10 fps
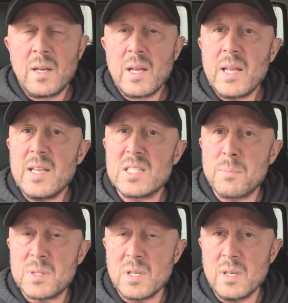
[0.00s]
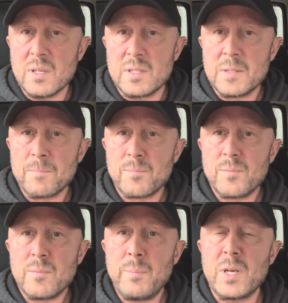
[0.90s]
is absurd,
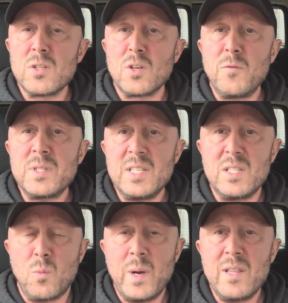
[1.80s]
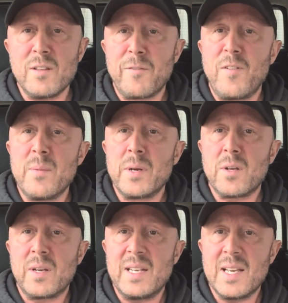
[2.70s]
because obviously the way that
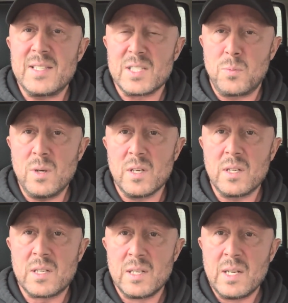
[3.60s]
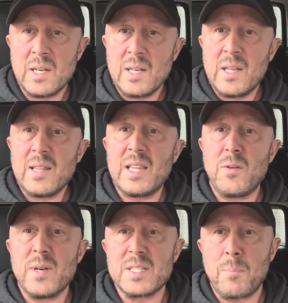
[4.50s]
pharmacokinetics work, there
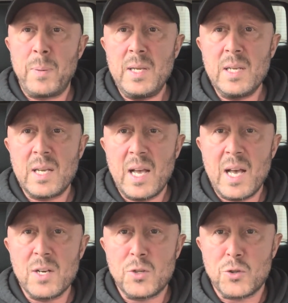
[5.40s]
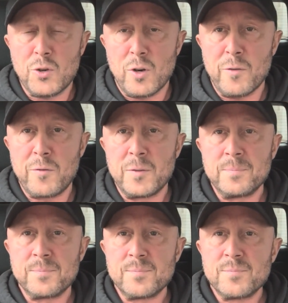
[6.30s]
is a peak and a trough.
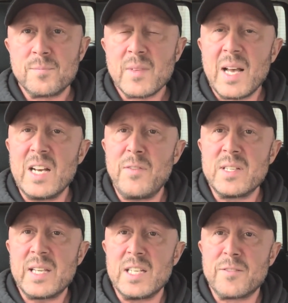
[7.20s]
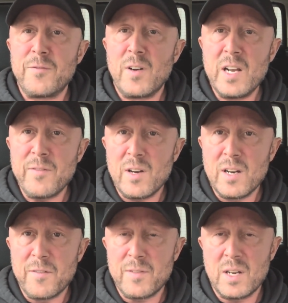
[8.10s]
And if it takes 5
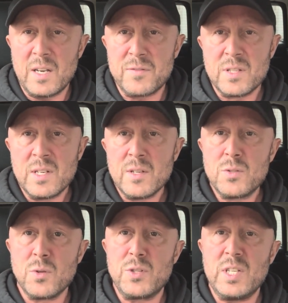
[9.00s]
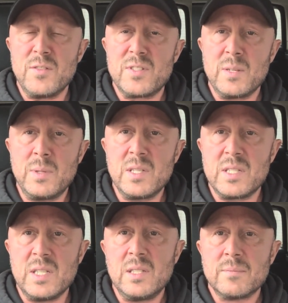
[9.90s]
half-lives to achieve
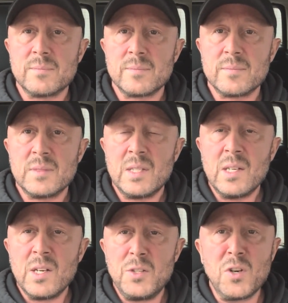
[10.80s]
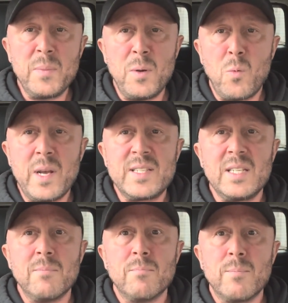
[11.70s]
stability, you're going to be
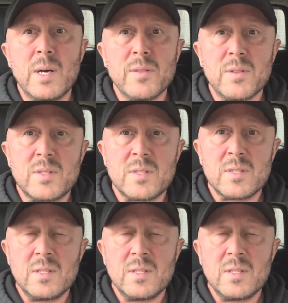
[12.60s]
waiting months